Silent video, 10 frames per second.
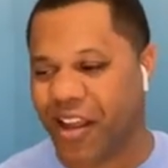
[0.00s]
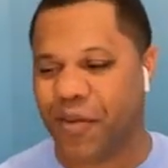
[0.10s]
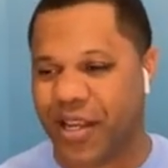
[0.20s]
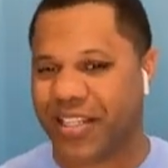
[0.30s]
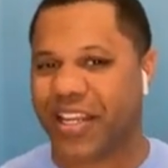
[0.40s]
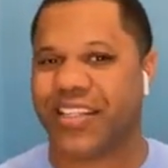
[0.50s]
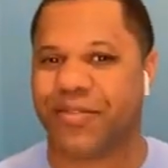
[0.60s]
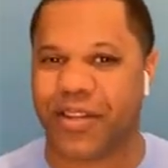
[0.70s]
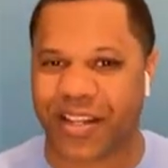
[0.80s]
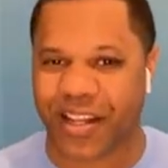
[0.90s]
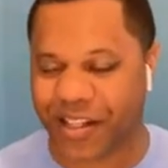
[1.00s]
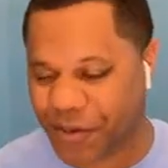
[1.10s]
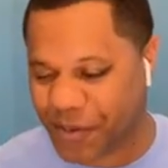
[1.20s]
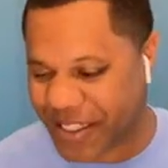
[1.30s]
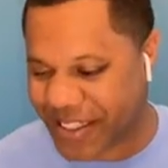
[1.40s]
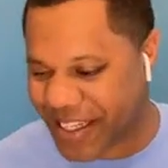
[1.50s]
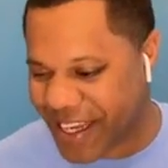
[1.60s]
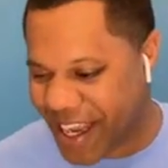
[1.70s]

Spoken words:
amazing husband, Loomis.